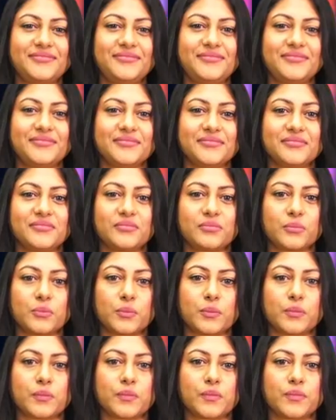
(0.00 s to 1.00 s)

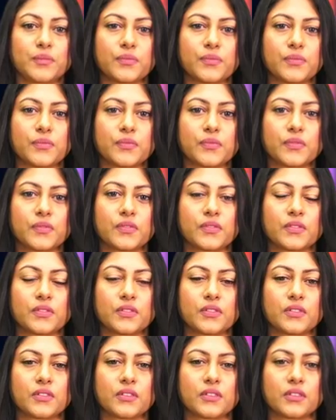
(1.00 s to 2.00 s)

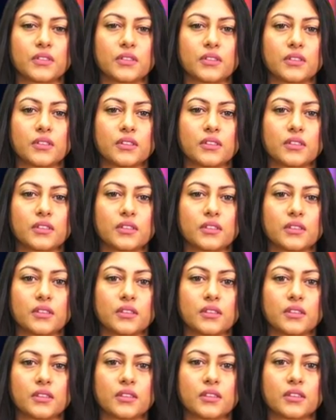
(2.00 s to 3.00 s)

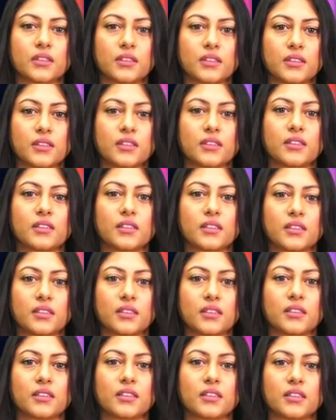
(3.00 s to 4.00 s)

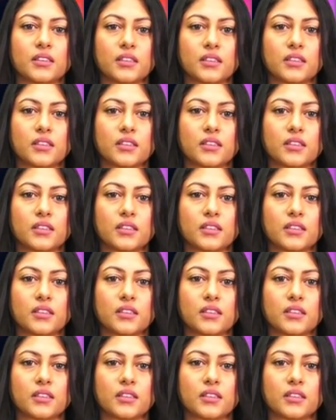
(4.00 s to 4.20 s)
(silent)